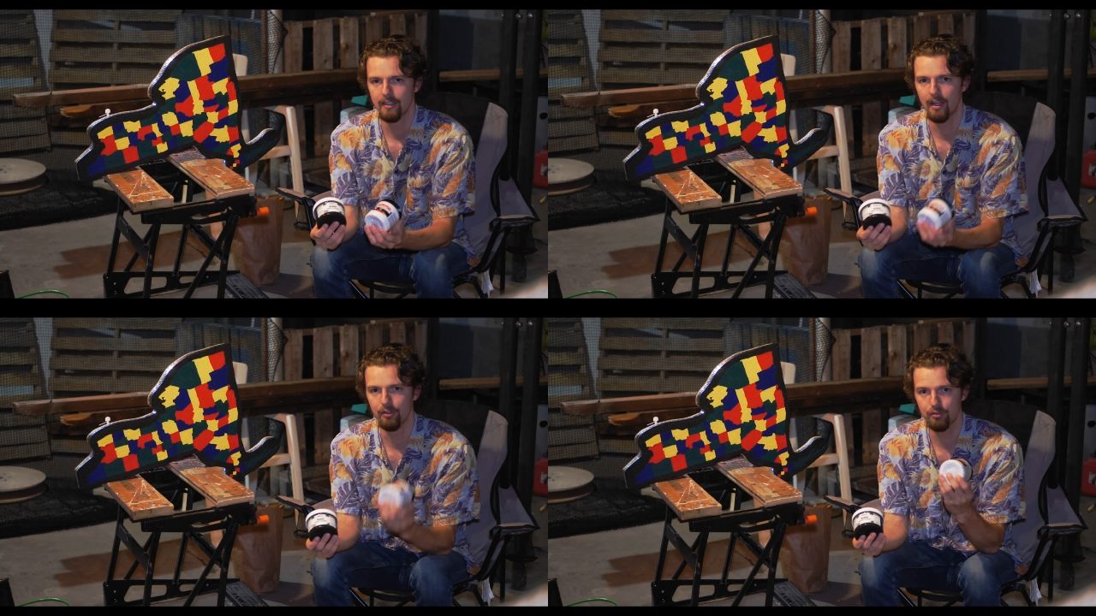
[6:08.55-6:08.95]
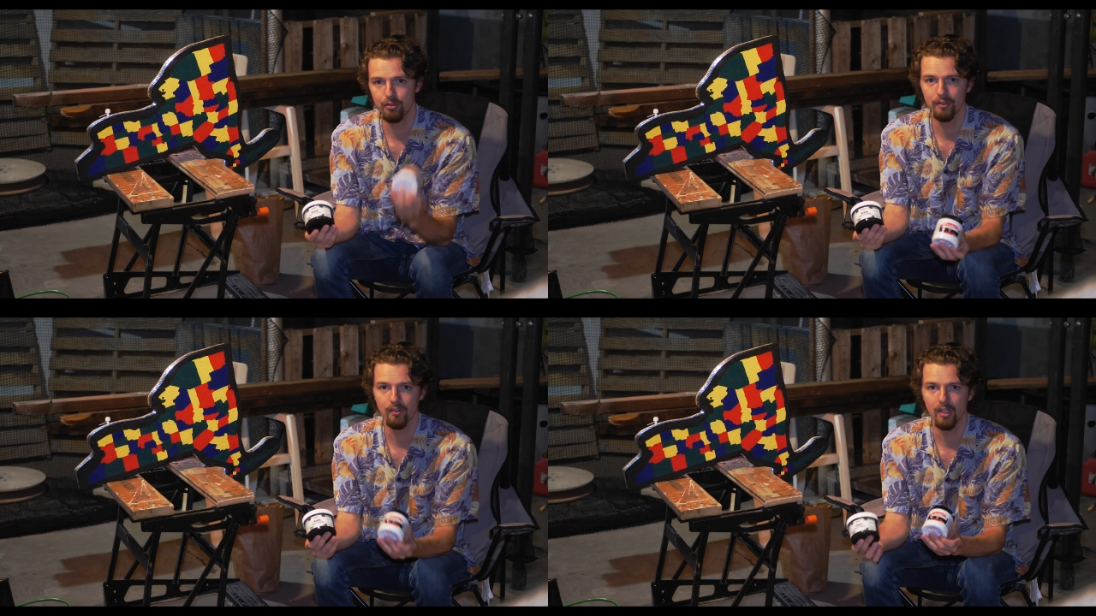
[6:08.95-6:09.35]
Now there's
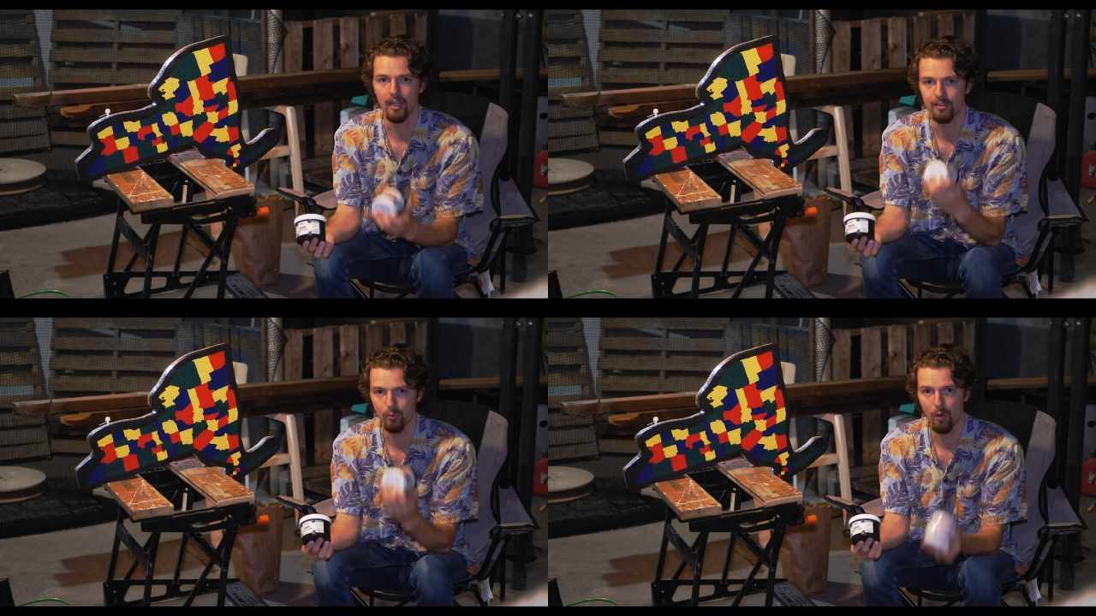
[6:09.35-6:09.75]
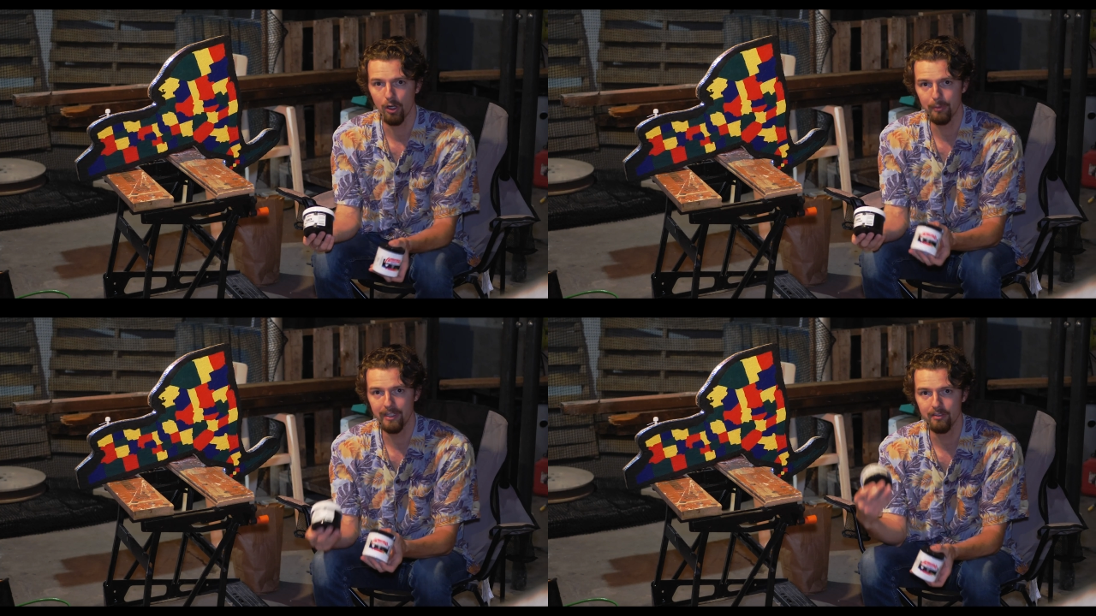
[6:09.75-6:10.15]
two different kinds,
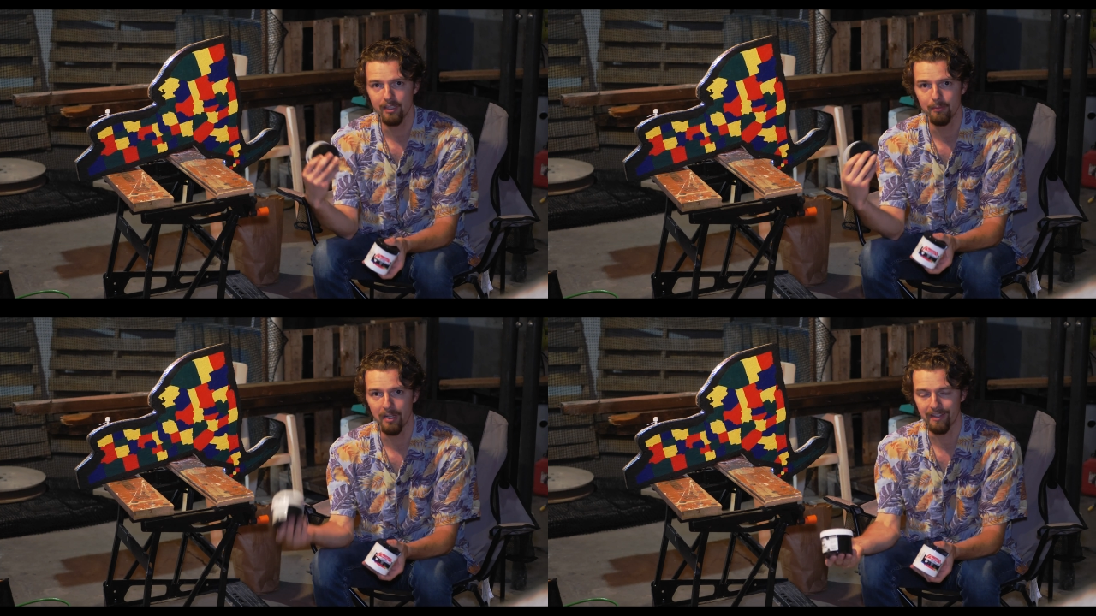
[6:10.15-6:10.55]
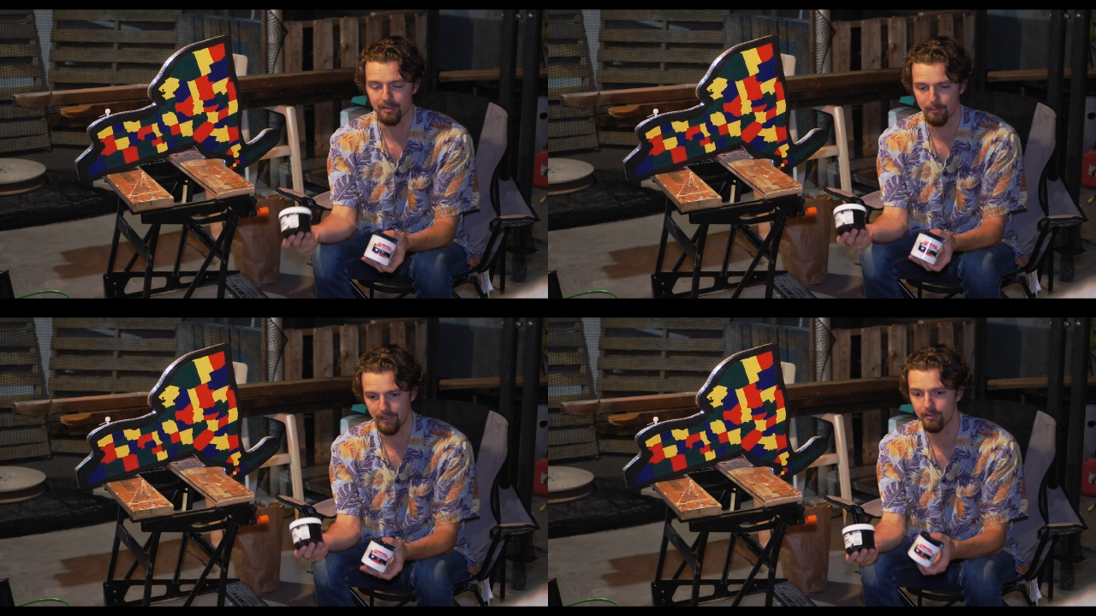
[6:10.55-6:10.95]
water-based and
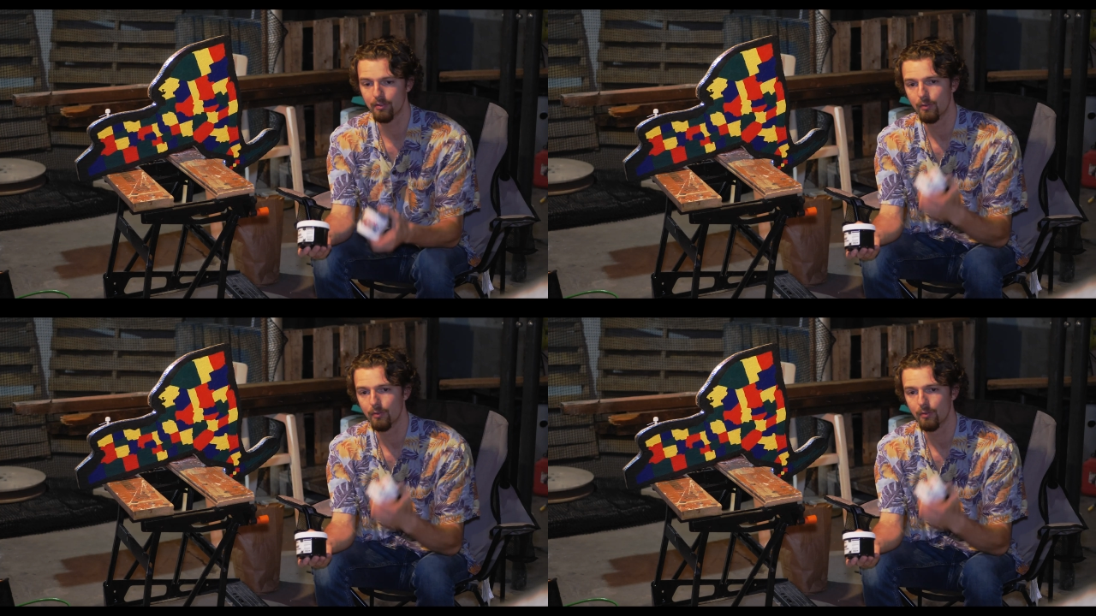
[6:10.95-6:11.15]
plastic-based.